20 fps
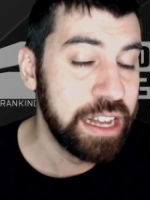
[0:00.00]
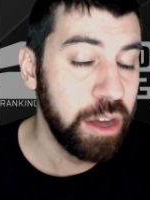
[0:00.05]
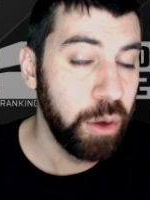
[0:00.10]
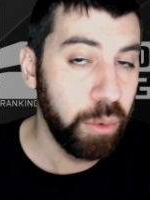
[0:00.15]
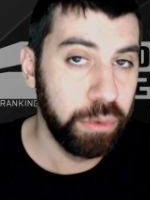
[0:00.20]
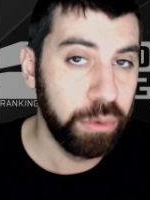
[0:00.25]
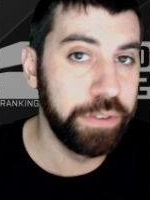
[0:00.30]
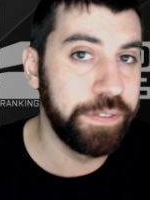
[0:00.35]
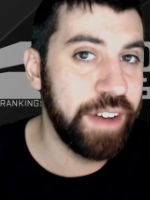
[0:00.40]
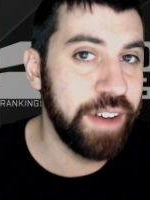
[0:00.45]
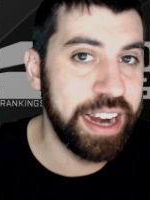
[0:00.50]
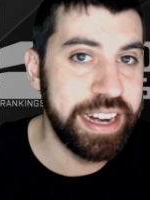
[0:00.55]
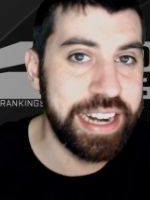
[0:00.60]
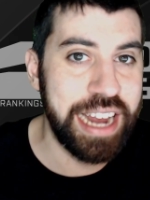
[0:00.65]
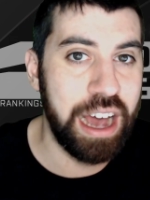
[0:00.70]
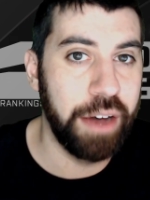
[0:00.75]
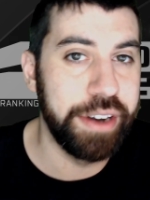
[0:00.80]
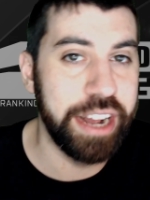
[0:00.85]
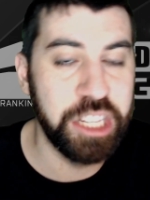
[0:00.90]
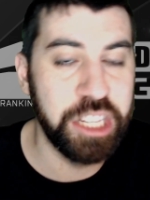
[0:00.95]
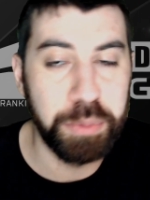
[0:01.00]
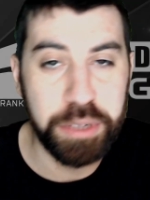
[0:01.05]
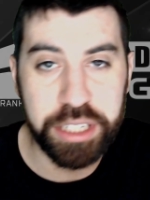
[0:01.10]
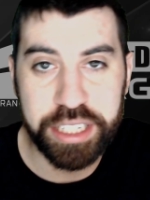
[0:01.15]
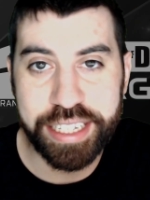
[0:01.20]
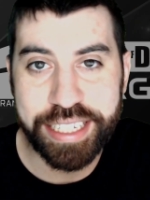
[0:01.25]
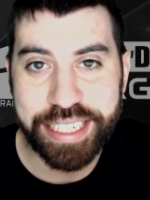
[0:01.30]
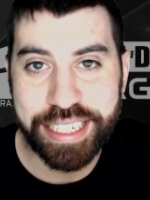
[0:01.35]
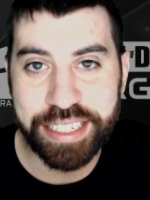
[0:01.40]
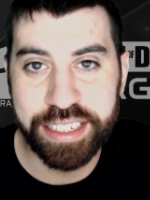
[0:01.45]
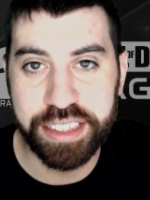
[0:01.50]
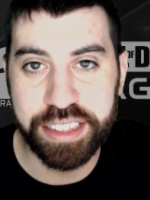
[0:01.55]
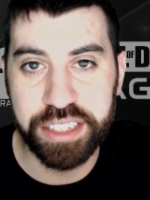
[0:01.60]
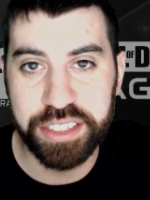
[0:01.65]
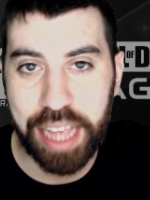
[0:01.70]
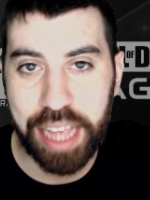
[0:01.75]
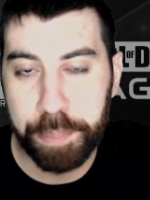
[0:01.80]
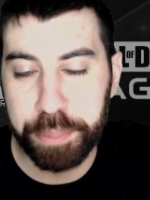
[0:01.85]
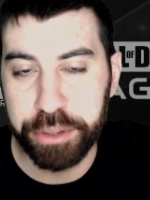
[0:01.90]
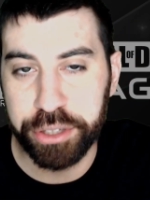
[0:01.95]
We'll find out as we dig into this
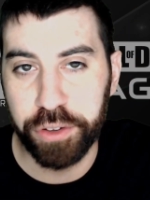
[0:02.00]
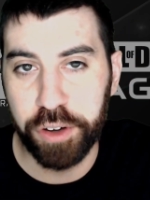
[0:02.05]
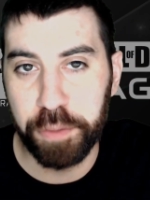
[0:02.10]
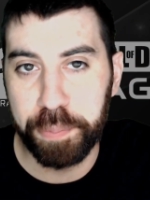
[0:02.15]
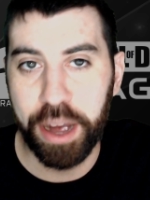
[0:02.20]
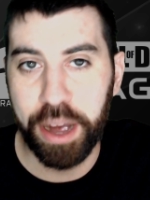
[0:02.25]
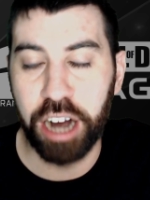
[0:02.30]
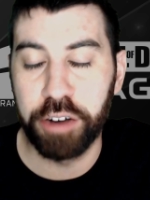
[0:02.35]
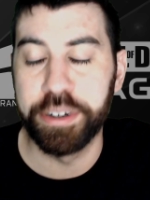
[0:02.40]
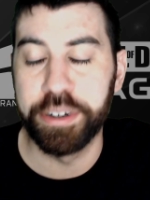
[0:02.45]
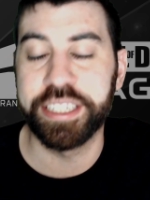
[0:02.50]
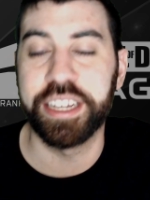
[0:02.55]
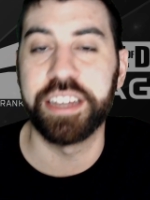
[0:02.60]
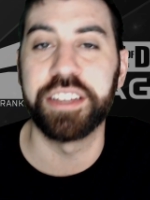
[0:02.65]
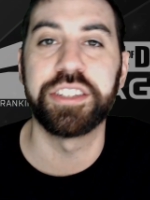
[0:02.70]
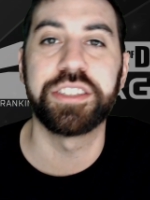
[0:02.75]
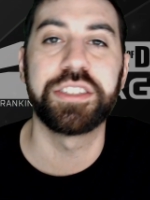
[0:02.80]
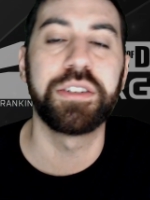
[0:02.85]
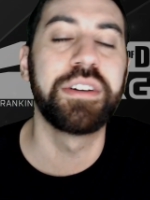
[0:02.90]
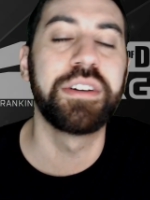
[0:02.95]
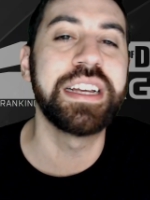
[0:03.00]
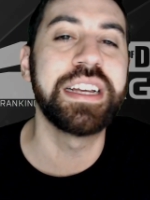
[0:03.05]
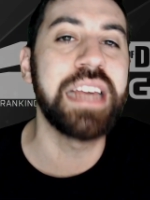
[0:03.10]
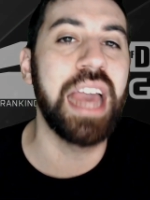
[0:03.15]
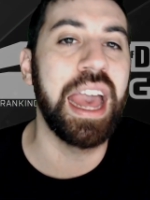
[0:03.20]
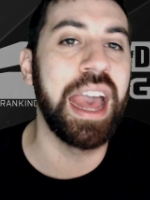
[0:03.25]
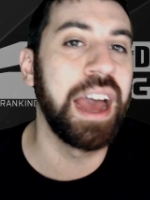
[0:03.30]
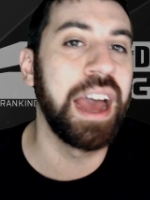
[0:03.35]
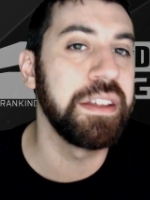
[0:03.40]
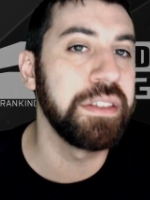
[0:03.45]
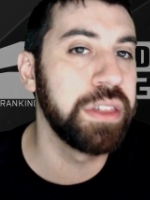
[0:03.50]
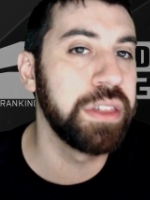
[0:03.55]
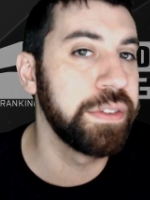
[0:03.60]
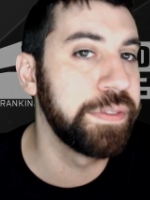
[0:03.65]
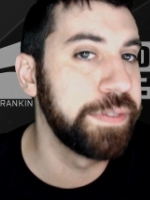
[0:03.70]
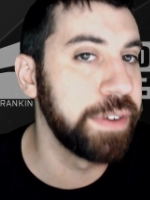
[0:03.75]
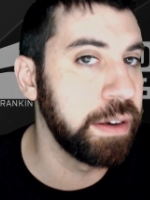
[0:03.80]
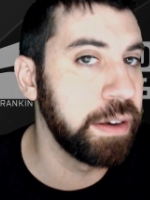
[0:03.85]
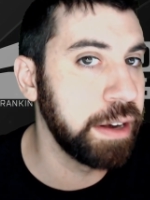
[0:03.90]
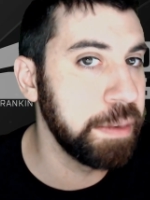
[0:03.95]
episode of Power Rankings, starting at the
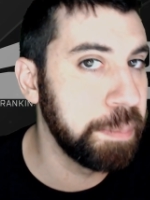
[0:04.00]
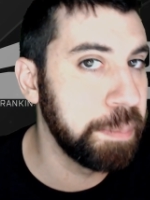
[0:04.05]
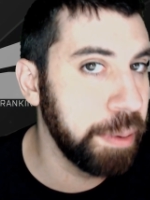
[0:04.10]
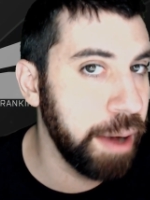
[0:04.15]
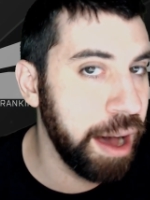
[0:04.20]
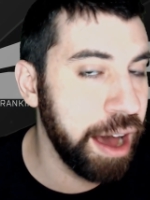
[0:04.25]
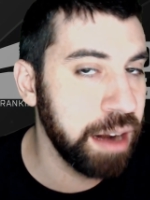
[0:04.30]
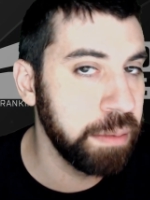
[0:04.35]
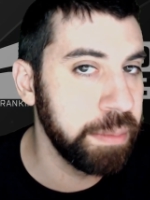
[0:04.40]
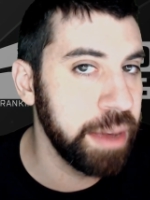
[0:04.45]
very bottom,